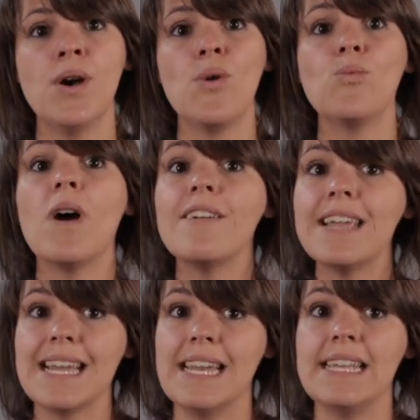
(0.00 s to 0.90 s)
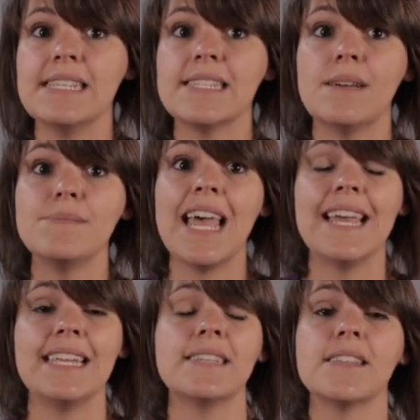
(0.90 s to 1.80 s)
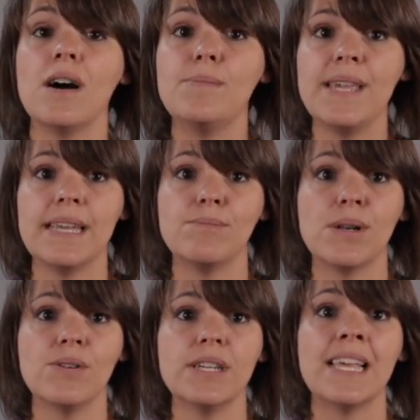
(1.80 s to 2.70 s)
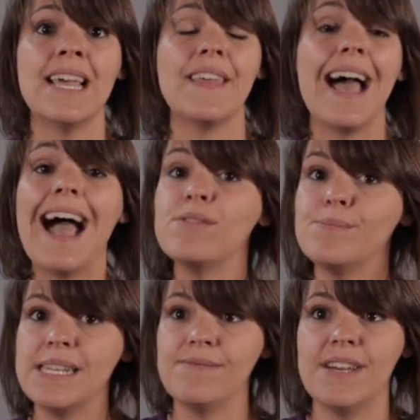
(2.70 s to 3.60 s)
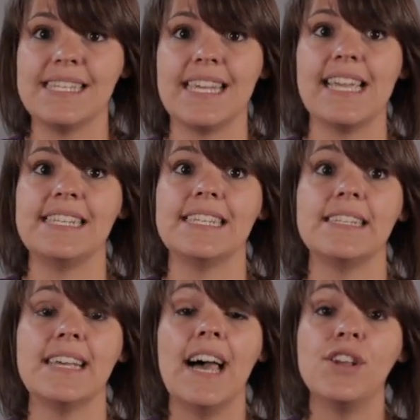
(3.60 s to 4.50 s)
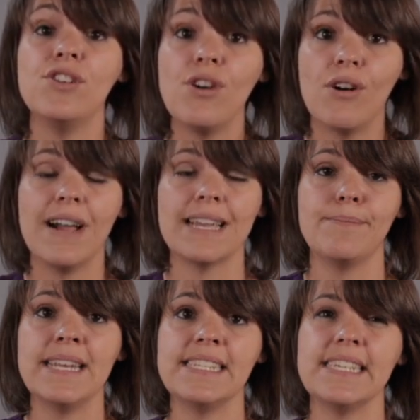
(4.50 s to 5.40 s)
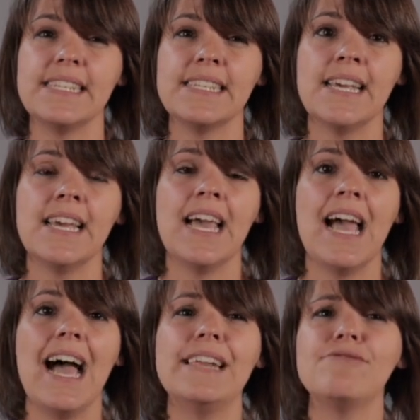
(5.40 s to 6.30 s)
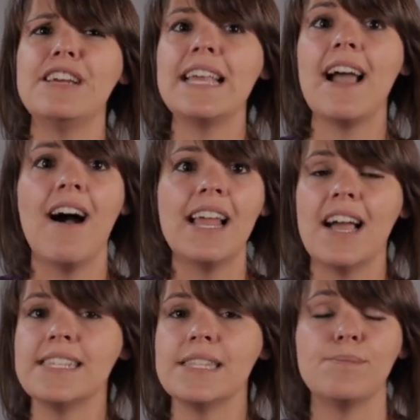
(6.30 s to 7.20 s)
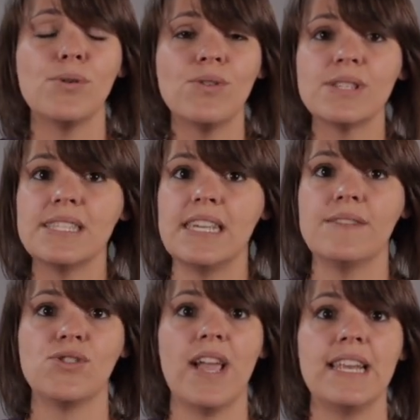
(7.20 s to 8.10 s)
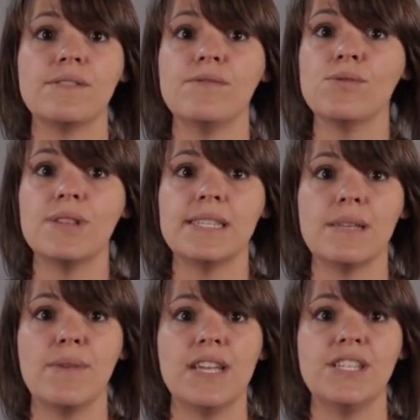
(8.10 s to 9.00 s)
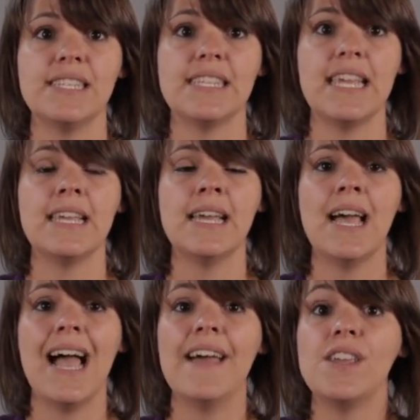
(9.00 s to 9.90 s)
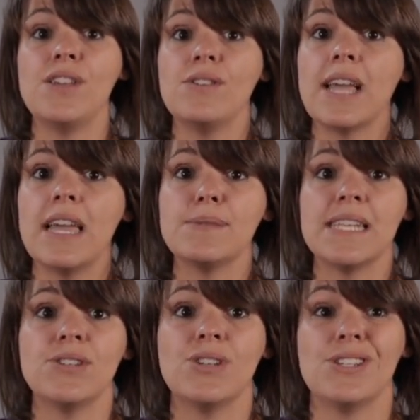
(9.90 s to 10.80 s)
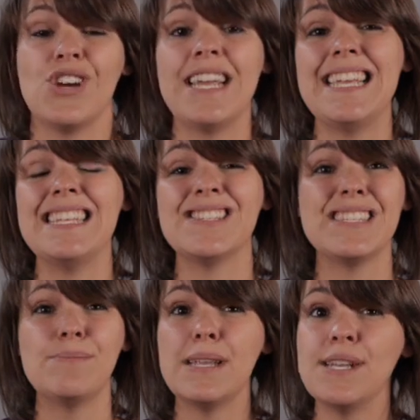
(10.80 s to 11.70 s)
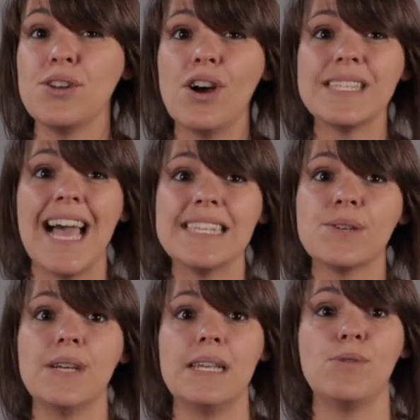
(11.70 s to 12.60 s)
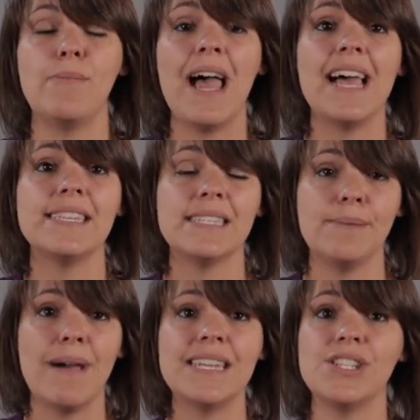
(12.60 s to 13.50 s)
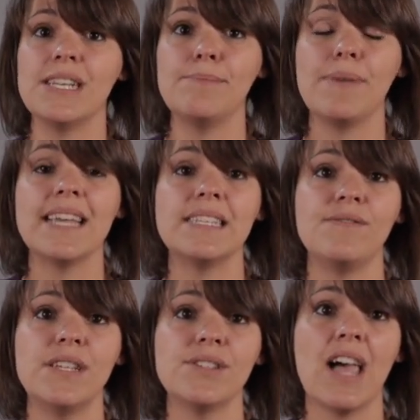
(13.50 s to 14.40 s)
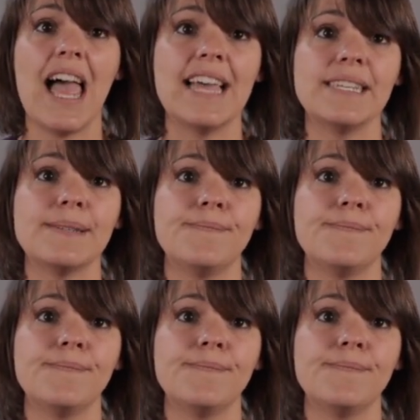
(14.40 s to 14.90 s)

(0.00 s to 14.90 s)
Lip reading: Worryingly, some techniques are being employed that haven't been investigated and are not recommended. And it really highlighted the paucity of training for this emergency and that UK obstetric trainees are simply not adequately prepared to manage an impacted fetal head.